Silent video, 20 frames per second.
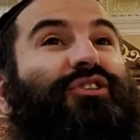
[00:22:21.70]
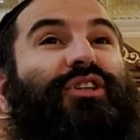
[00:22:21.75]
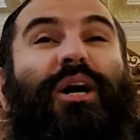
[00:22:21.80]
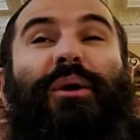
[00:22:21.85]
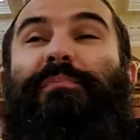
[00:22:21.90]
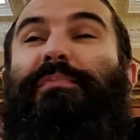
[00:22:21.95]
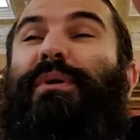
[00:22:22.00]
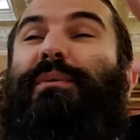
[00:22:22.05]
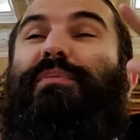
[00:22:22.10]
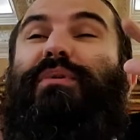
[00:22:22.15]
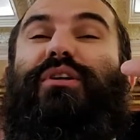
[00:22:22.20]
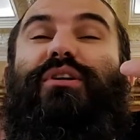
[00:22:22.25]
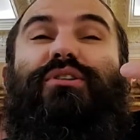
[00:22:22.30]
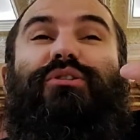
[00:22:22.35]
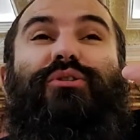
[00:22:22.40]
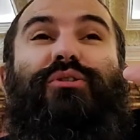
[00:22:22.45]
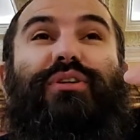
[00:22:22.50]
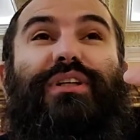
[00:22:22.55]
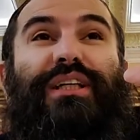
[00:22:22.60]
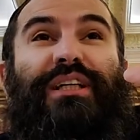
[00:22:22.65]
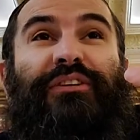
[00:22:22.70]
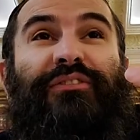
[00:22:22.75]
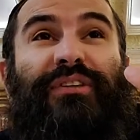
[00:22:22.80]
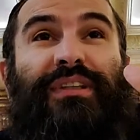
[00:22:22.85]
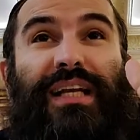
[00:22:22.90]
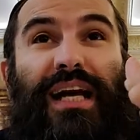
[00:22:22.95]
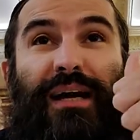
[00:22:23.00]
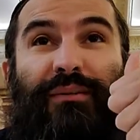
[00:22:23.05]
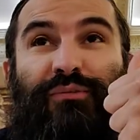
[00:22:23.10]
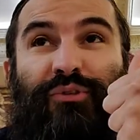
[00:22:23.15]

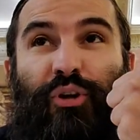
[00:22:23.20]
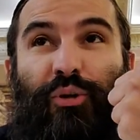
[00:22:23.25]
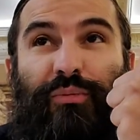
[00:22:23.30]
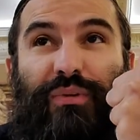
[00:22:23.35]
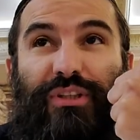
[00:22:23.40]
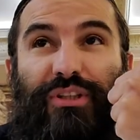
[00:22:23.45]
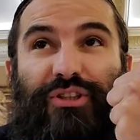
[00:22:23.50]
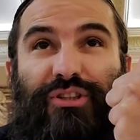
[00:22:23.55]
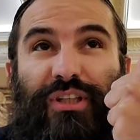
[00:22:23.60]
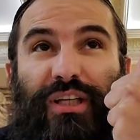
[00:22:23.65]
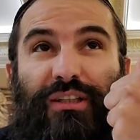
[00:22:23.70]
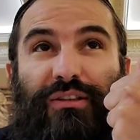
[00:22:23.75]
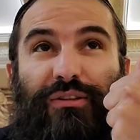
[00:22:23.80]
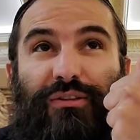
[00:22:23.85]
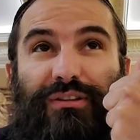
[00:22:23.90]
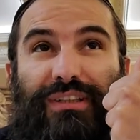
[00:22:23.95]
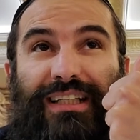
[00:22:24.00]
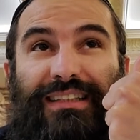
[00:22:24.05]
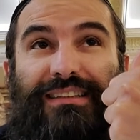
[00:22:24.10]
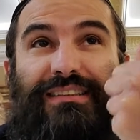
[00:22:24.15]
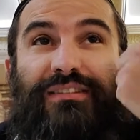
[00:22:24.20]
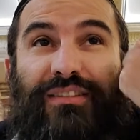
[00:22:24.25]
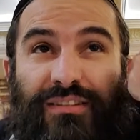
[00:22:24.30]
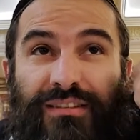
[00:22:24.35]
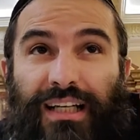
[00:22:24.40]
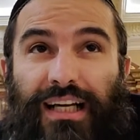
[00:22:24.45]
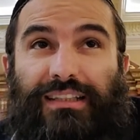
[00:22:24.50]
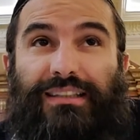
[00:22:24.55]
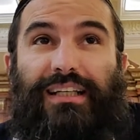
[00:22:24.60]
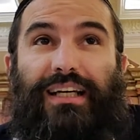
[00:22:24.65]
abnormal ishtadut and still
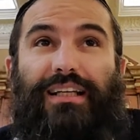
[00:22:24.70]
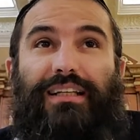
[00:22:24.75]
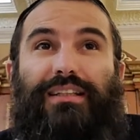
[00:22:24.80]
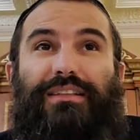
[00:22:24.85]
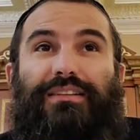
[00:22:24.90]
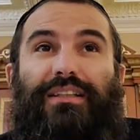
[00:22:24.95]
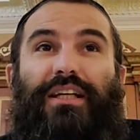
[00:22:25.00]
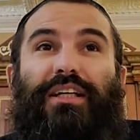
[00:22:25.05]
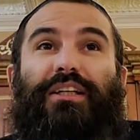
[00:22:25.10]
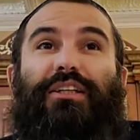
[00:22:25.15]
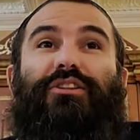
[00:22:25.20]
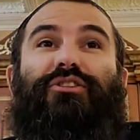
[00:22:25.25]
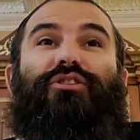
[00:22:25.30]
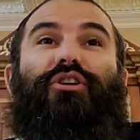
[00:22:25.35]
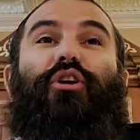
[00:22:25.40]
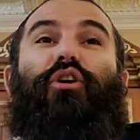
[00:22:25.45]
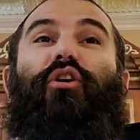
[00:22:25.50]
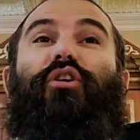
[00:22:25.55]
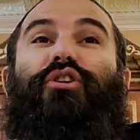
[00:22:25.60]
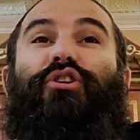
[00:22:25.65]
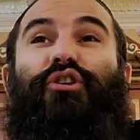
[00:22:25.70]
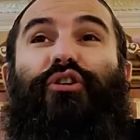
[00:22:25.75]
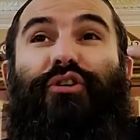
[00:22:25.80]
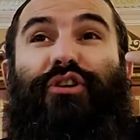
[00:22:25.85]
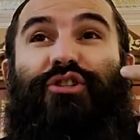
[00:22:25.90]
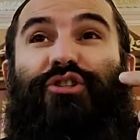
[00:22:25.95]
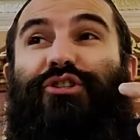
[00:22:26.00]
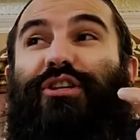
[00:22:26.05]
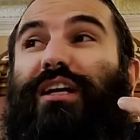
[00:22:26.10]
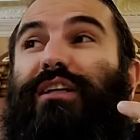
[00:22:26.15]
not get it. So your
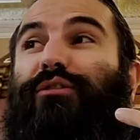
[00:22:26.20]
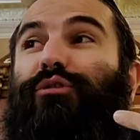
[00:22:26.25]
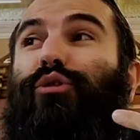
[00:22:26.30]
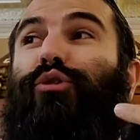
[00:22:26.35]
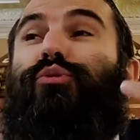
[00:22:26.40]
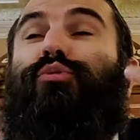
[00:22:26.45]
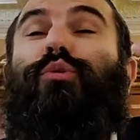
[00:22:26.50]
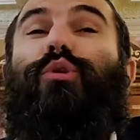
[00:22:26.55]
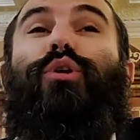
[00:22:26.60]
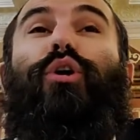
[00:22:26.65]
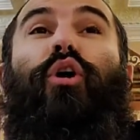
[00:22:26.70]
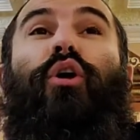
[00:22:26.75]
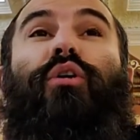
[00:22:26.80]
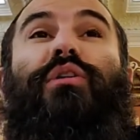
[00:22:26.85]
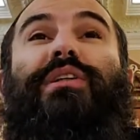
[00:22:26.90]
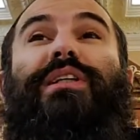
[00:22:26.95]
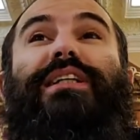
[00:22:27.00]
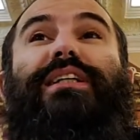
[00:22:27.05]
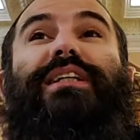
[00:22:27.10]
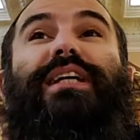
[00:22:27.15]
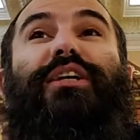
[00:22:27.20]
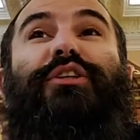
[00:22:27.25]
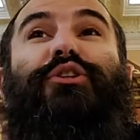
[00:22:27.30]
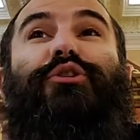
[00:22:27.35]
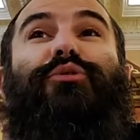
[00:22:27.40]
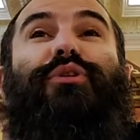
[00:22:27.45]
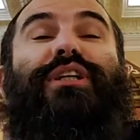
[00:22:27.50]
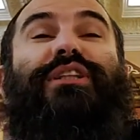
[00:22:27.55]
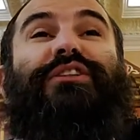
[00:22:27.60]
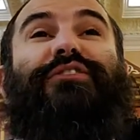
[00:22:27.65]
ishtadlut will only get
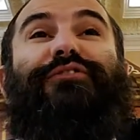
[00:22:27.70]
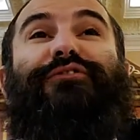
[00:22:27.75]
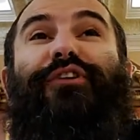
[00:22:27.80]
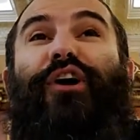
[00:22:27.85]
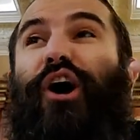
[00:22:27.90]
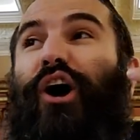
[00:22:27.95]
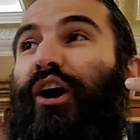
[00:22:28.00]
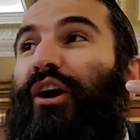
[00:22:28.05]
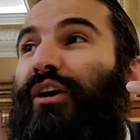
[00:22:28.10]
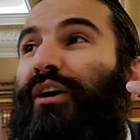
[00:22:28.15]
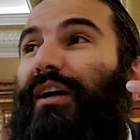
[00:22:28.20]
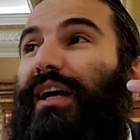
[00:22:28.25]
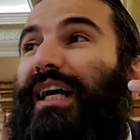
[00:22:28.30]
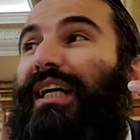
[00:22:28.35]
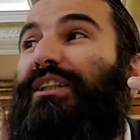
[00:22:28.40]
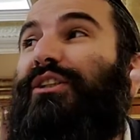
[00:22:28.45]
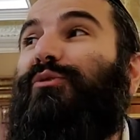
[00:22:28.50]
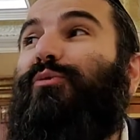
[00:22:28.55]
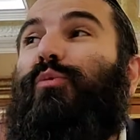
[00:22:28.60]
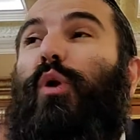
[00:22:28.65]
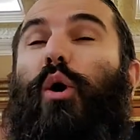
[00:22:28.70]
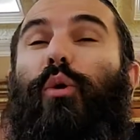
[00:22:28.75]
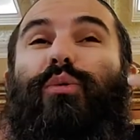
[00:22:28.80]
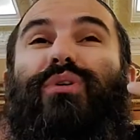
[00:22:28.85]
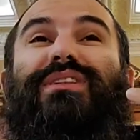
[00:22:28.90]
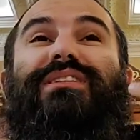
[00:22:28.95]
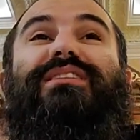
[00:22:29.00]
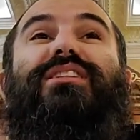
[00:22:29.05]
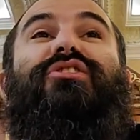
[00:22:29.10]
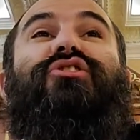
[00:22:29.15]
you as far as what
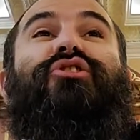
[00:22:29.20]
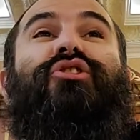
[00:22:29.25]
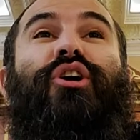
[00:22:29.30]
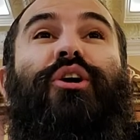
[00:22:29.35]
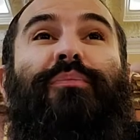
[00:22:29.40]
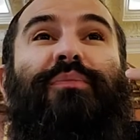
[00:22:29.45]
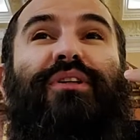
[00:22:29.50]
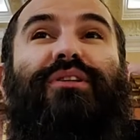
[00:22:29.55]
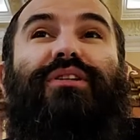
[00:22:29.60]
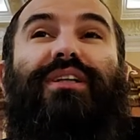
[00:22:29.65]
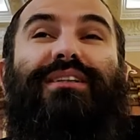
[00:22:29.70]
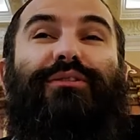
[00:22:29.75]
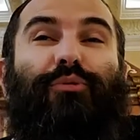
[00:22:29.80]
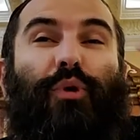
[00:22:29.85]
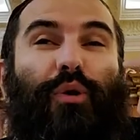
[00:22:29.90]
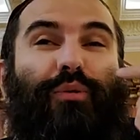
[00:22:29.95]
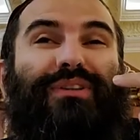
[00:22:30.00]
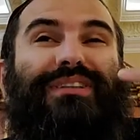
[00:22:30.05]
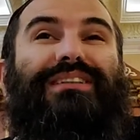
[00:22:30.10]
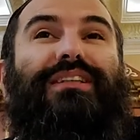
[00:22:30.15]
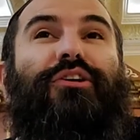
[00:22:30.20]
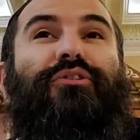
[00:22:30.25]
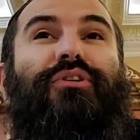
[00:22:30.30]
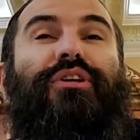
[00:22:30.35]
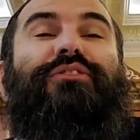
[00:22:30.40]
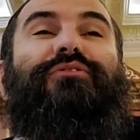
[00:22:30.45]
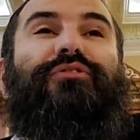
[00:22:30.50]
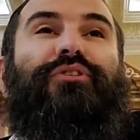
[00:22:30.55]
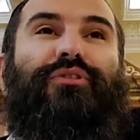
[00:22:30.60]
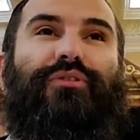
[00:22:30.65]
was determined and what was
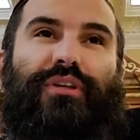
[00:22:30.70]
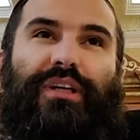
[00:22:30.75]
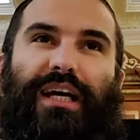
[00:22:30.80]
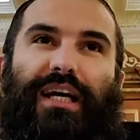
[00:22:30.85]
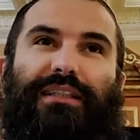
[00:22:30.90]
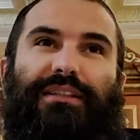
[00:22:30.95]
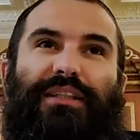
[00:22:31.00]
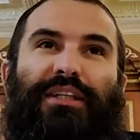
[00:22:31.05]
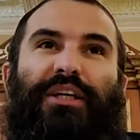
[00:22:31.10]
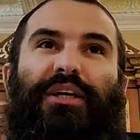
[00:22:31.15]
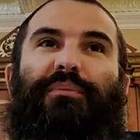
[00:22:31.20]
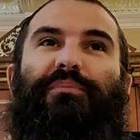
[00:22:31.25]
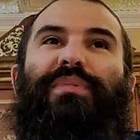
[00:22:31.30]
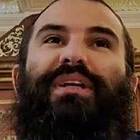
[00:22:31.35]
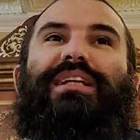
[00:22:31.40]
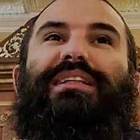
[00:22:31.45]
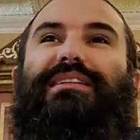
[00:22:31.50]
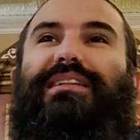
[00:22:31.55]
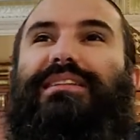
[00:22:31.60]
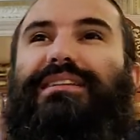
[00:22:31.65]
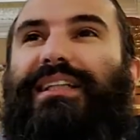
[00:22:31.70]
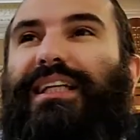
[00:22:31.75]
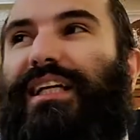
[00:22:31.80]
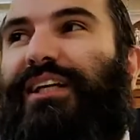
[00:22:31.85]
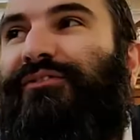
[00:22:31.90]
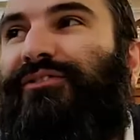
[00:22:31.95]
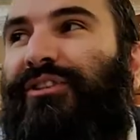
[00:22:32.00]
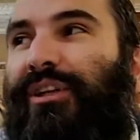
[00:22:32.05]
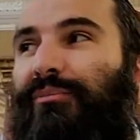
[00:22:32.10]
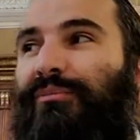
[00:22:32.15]
decreed for you to get. Meaning to say,
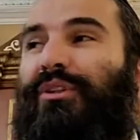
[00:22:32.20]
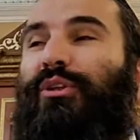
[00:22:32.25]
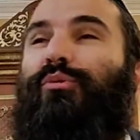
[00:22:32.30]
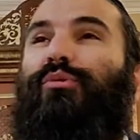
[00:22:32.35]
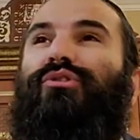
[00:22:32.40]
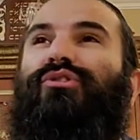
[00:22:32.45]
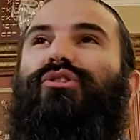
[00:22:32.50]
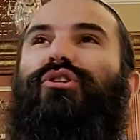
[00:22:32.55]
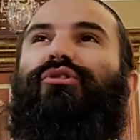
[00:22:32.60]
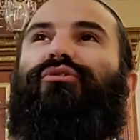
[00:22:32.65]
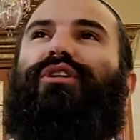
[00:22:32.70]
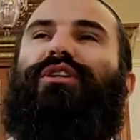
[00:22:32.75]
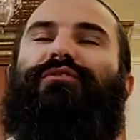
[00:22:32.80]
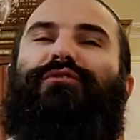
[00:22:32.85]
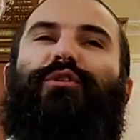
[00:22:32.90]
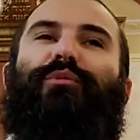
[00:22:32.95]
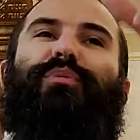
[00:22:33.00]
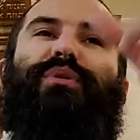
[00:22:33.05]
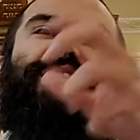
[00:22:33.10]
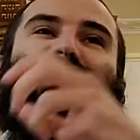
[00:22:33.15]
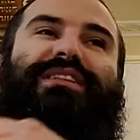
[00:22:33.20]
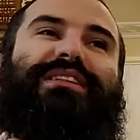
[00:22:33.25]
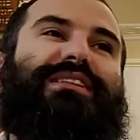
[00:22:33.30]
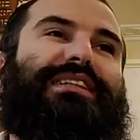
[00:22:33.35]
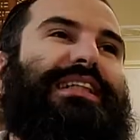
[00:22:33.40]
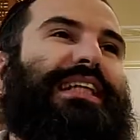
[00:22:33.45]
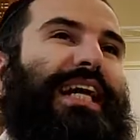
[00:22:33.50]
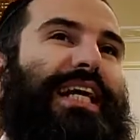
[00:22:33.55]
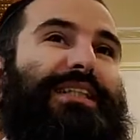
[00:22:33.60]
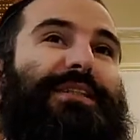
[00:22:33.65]
if something was decreed for a person
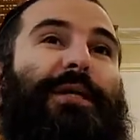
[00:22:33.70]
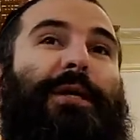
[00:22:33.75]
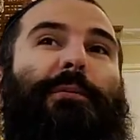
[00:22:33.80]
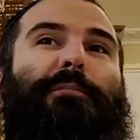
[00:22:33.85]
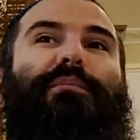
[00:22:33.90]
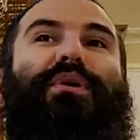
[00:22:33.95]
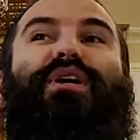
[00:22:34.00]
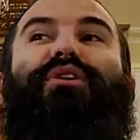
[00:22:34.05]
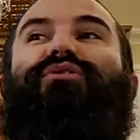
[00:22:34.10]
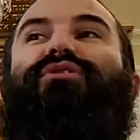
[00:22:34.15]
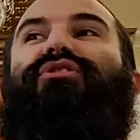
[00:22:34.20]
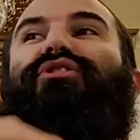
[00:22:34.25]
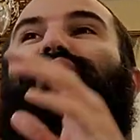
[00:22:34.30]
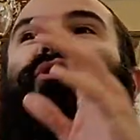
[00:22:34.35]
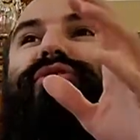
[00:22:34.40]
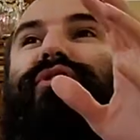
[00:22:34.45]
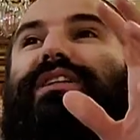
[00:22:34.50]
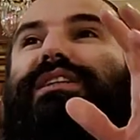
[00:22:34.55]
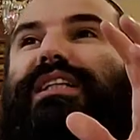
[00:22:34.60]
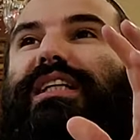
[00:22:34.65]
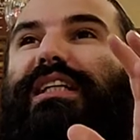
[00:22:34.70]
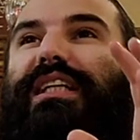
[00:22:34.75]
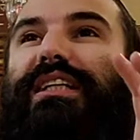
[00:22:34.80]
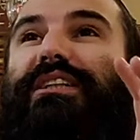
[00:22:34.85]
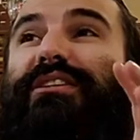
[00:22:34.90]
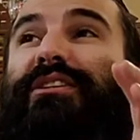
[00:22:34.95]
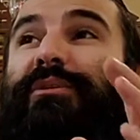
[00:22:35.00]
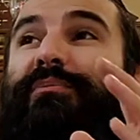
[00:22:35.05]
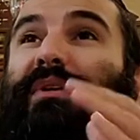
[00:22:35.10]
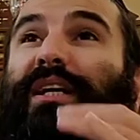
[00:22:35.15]
to get, but it was decreed that he
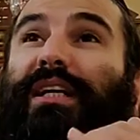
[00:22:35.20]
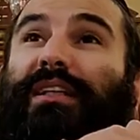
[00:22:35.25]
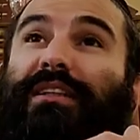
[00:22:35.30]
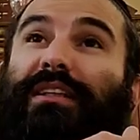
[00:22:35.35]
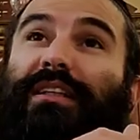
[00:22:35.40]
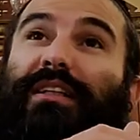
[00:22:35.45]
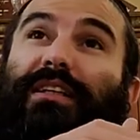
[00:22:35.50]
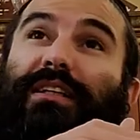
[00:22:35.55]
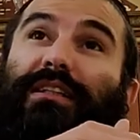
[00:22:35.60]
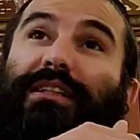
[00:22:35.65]
has to make